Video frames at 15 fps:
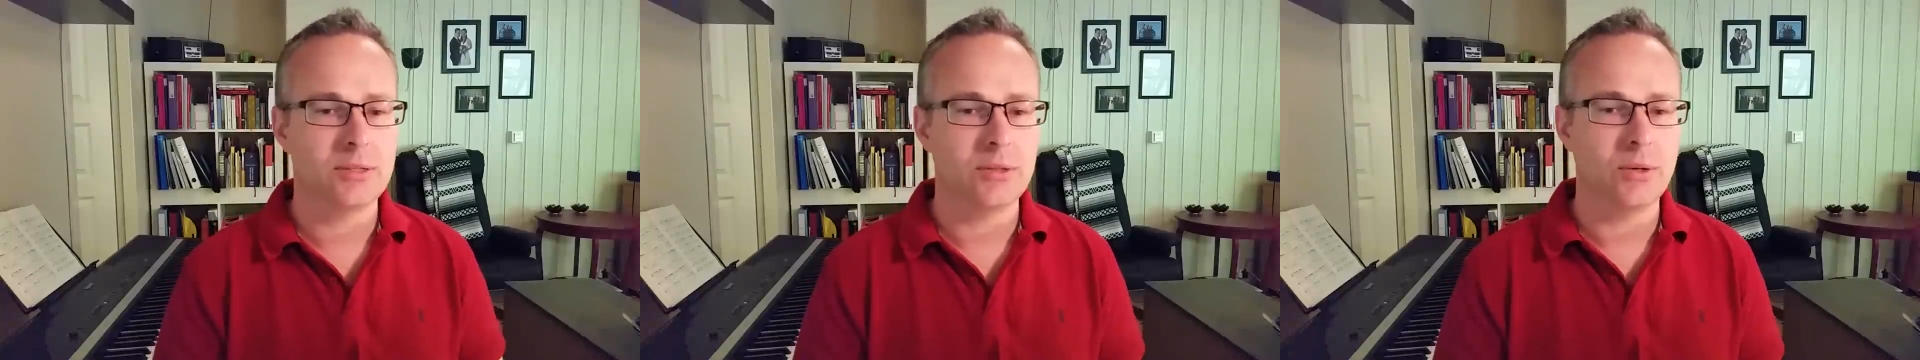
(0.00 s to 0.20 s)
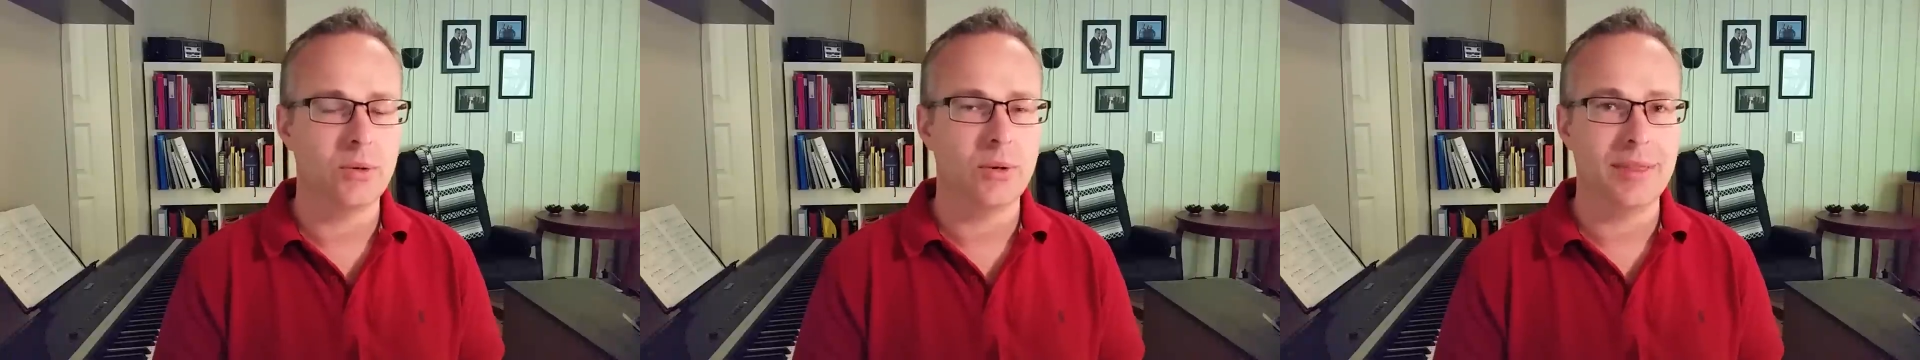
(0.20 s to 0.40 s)

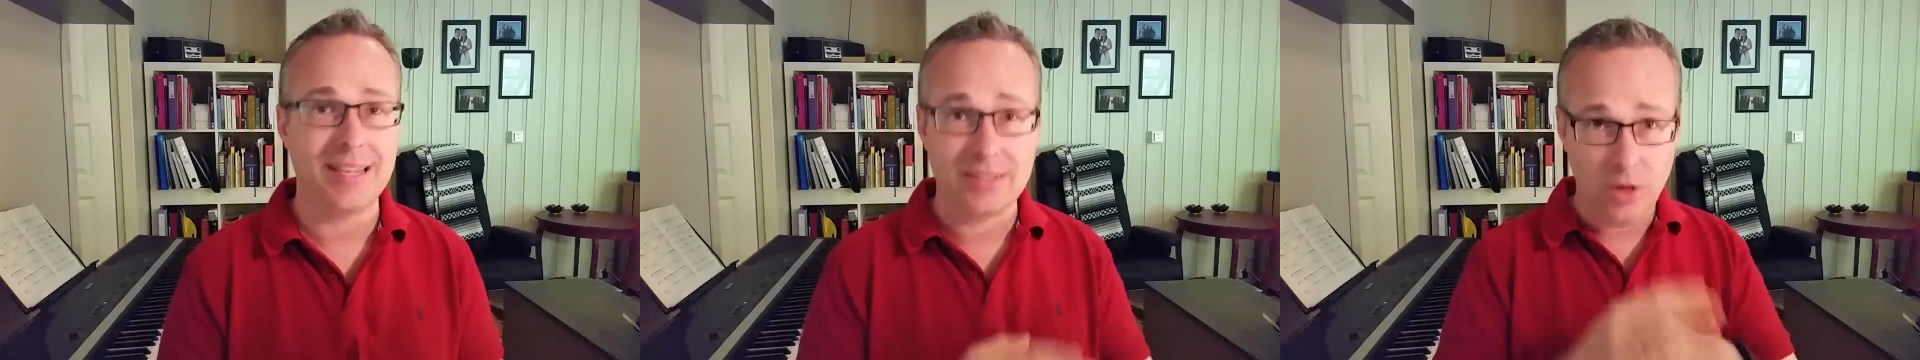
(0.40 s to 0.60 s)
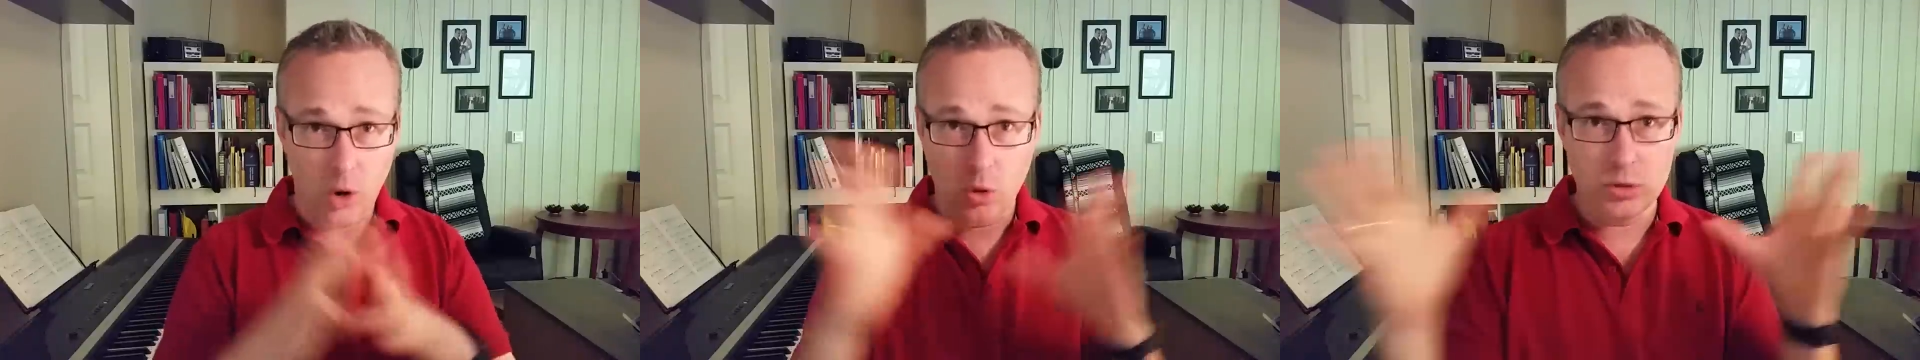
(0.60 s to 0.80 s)
So, and
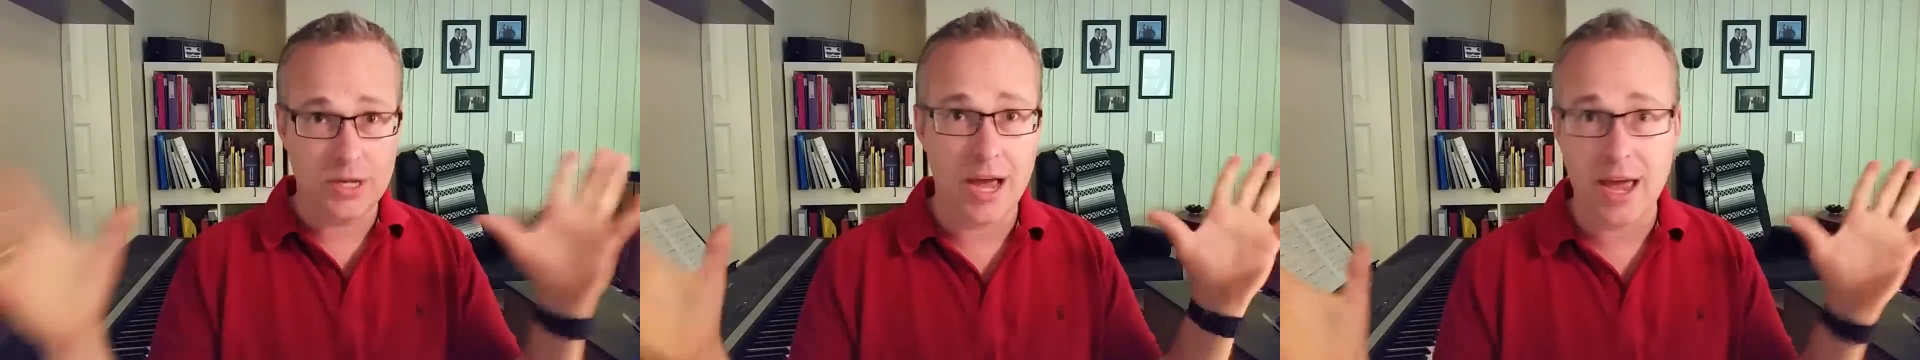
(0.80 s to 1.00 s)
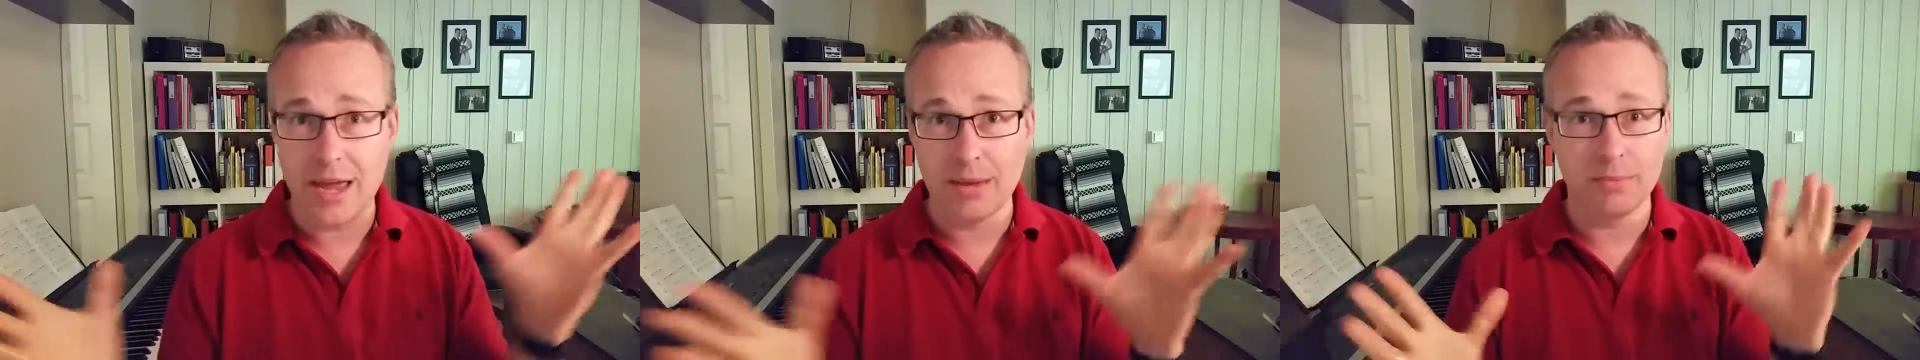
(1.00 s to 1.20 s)
that's the
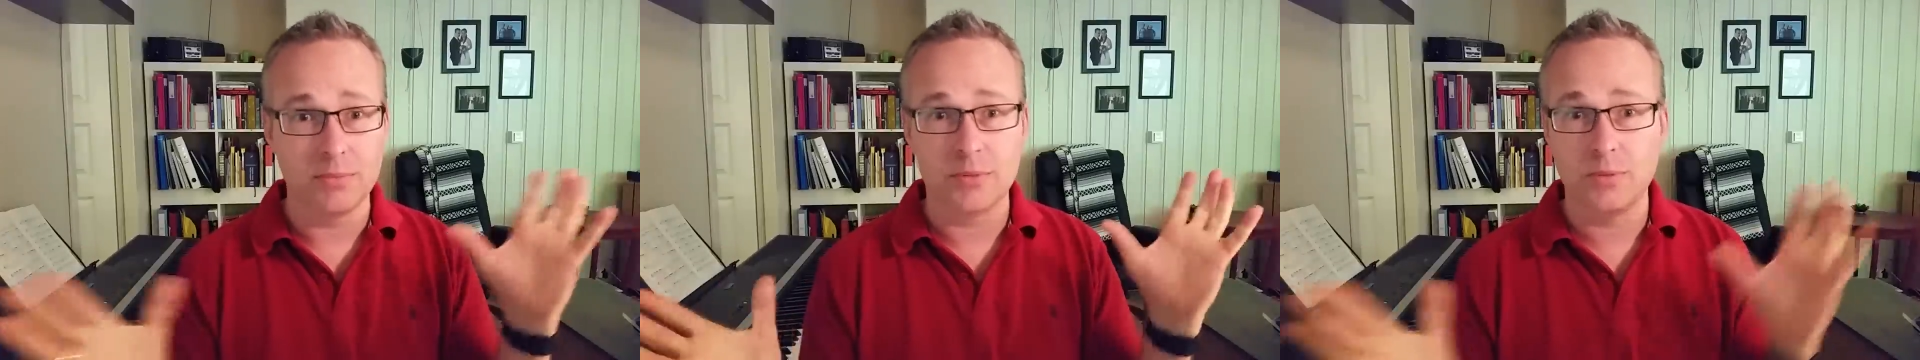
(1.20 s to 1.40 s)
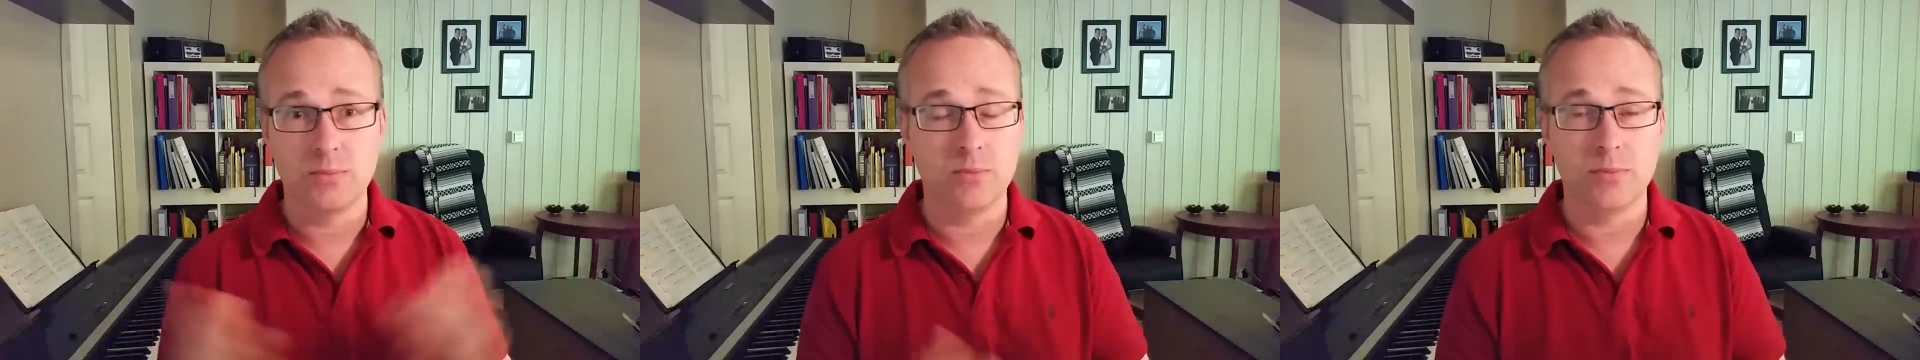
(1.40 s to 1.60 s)

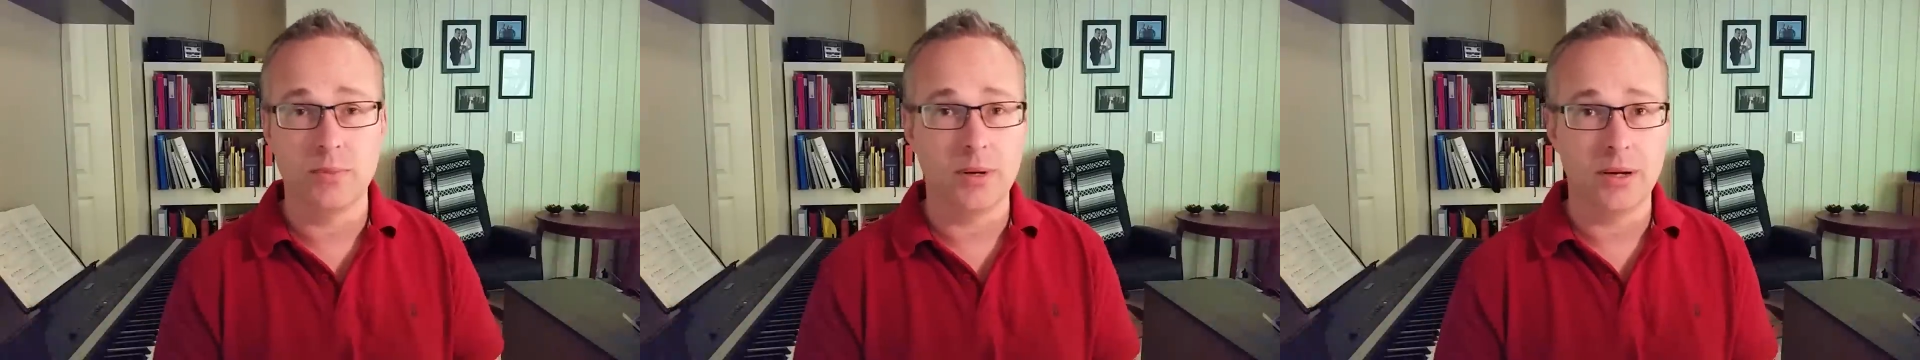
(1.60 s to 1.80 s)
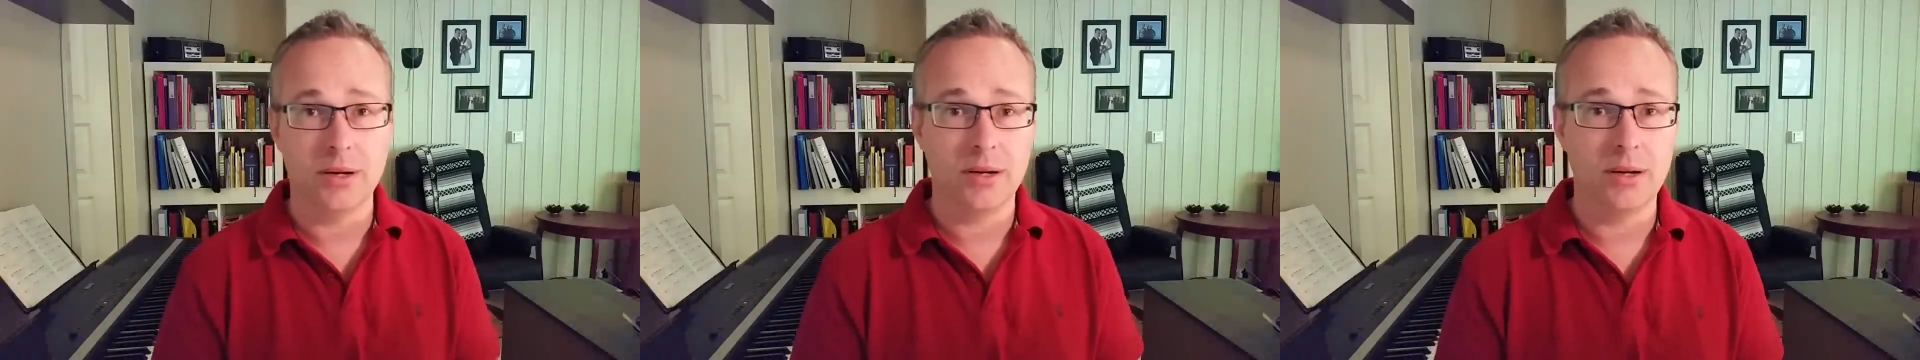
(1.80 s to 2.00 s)
all-time
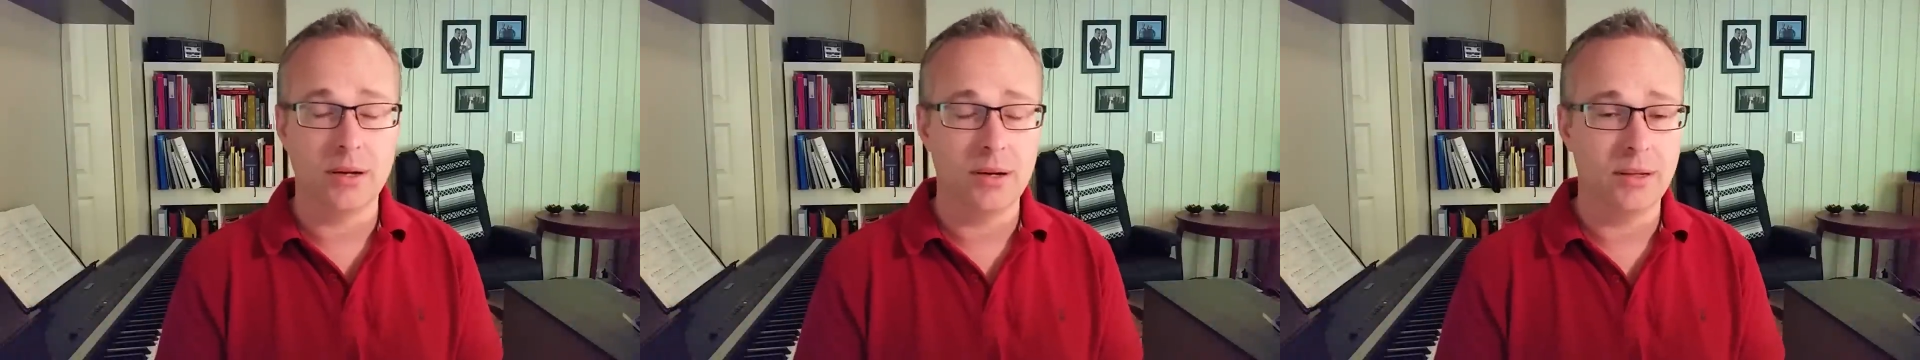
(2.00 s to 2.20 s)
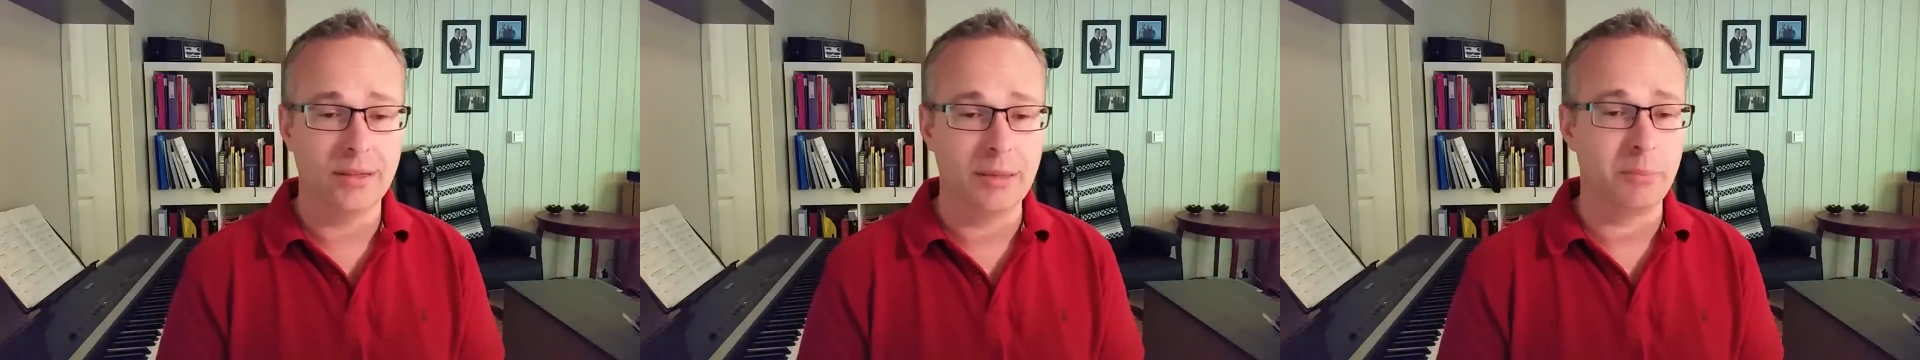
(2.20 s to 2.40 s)

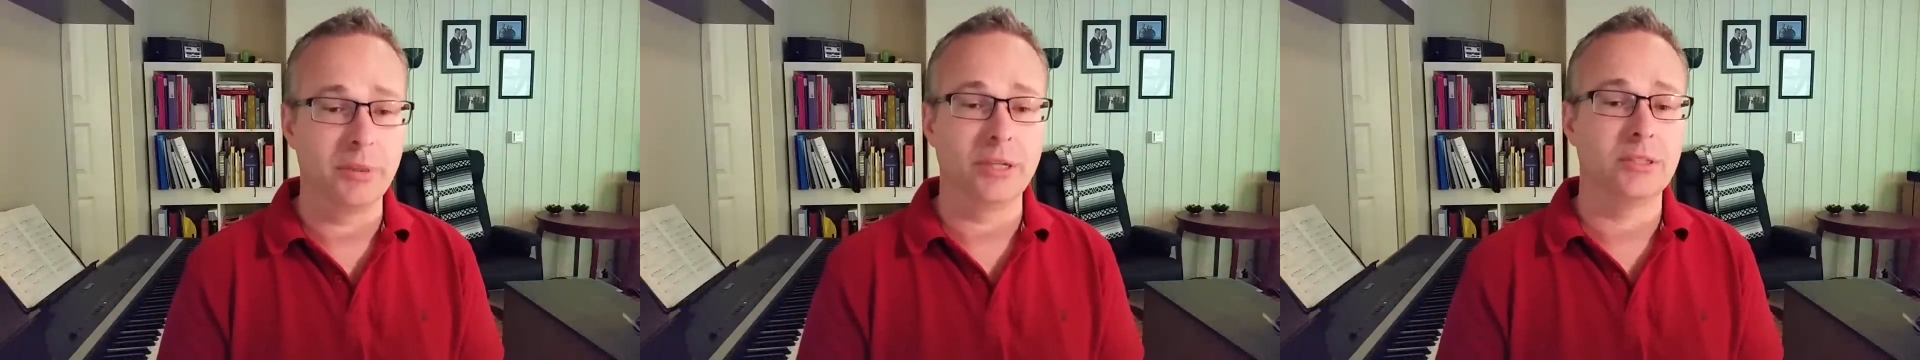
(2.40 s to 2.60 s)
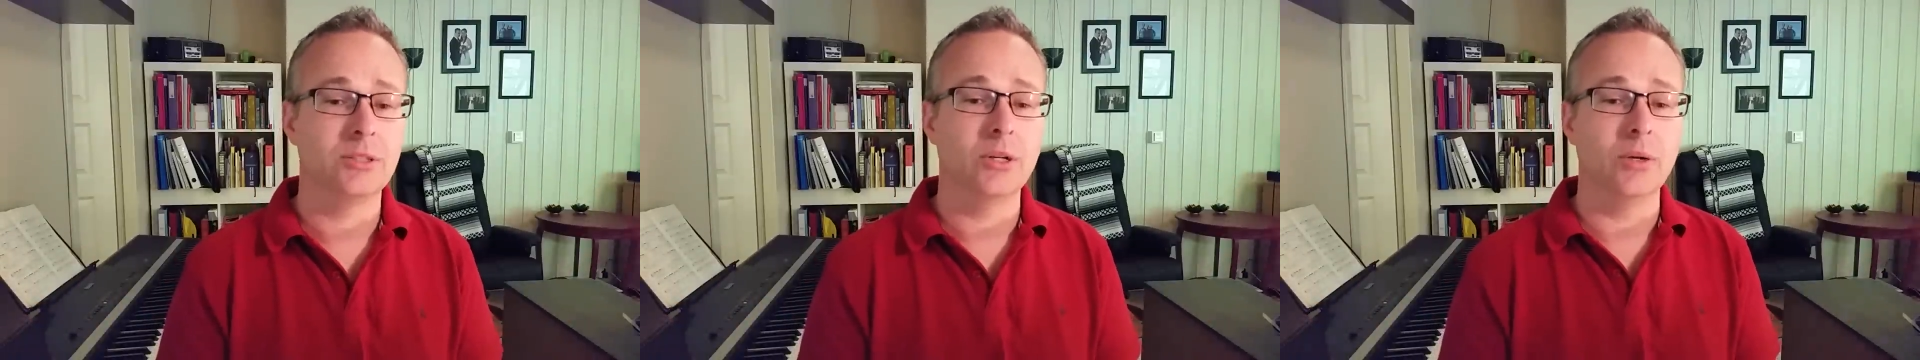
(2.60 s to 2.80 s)
Olympics.